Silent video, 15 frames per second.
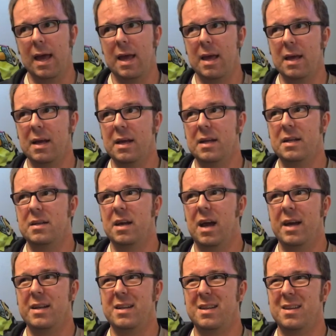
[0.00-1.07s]
And
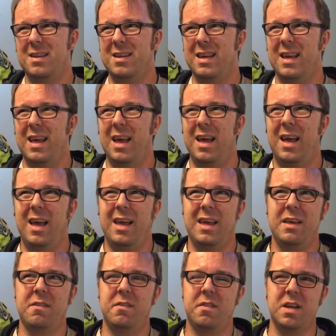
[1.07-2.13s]

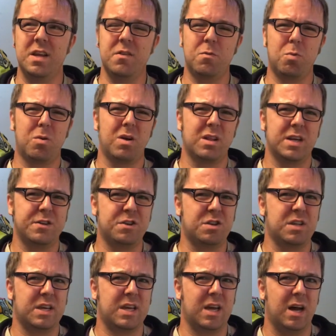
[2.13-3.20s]
his scenes were
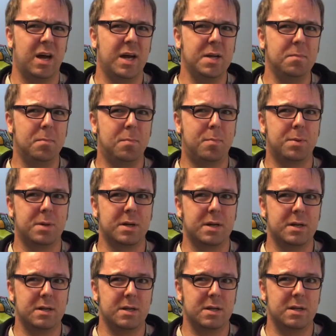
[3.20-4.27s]
allegedly cut,
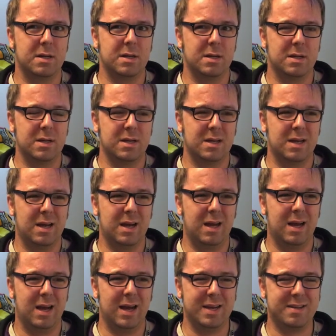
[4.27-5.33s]
but
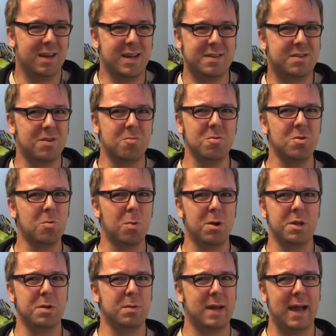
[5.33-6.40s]
I don't know where
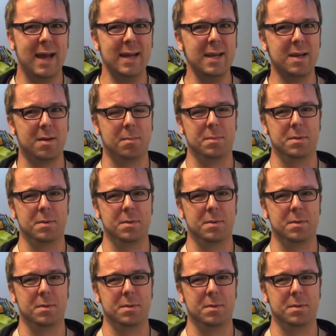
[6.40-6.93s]
you would add him.